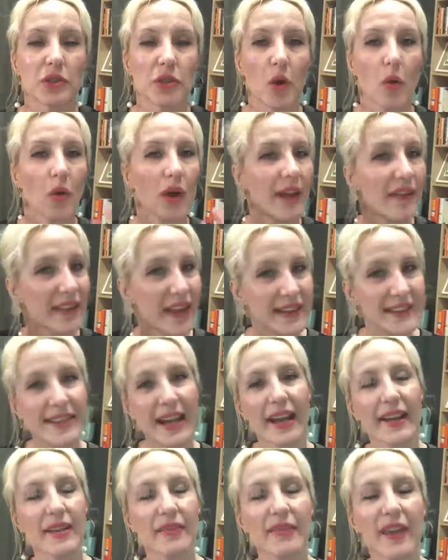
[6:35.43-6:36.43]
So that's
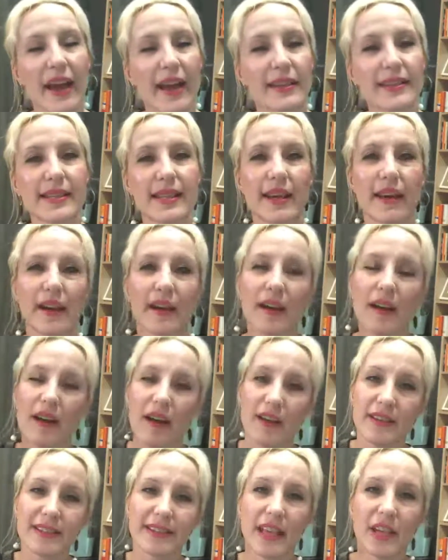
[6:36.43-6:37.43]
kind of the idea.
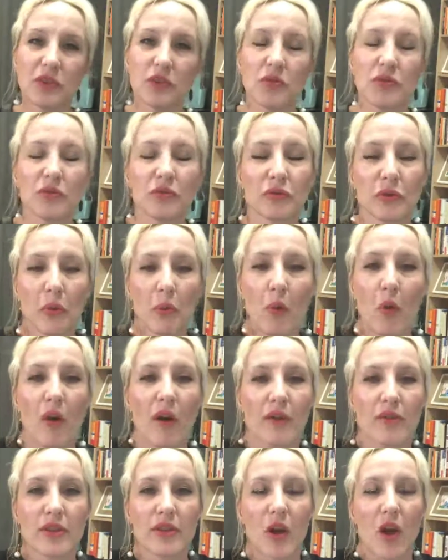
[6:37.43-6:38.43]
Stay tuned for more
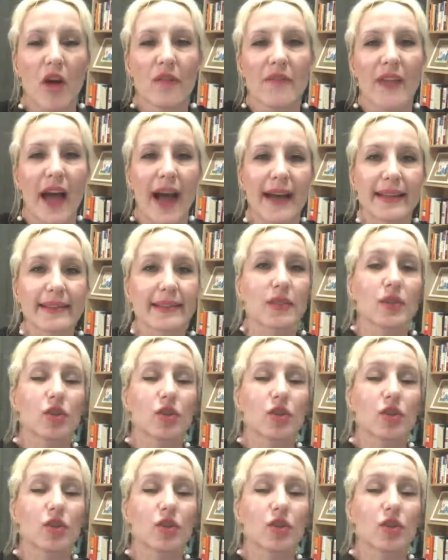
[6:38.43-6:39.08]
on that.